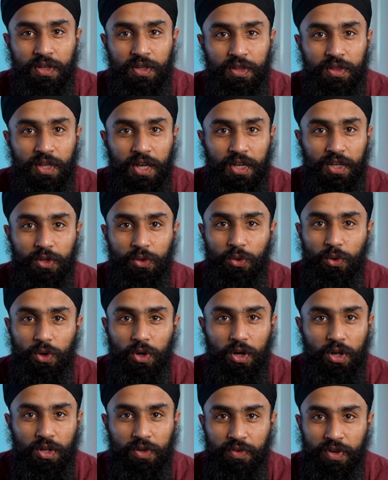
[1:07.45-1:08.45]
that go
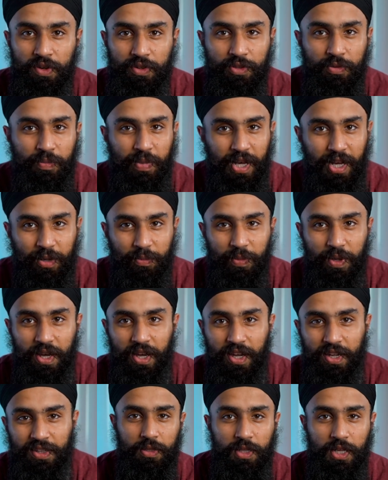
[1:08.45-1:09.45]
all around the
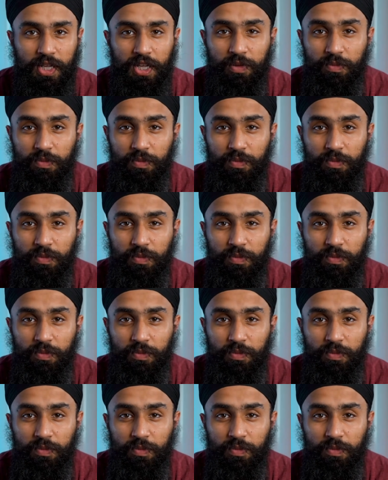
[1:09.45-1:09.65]
backpack that